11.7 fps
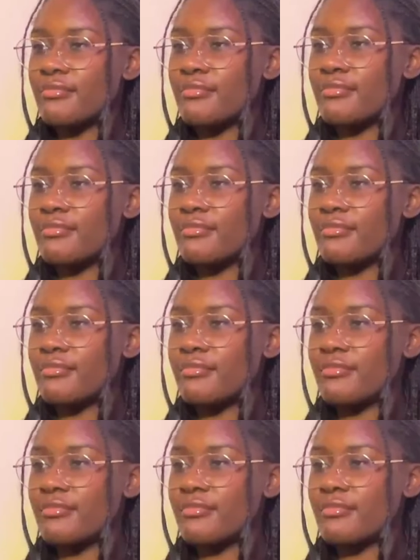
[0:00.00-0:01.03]

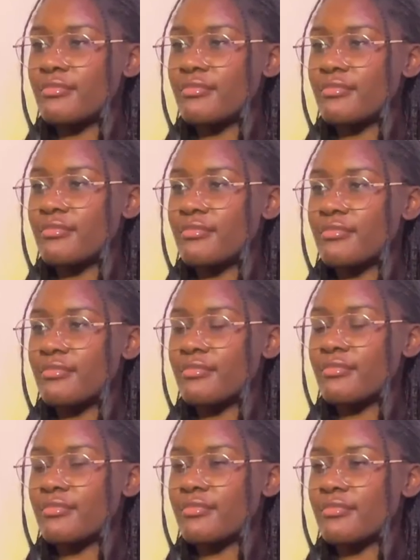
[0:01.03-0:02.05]
[no speech]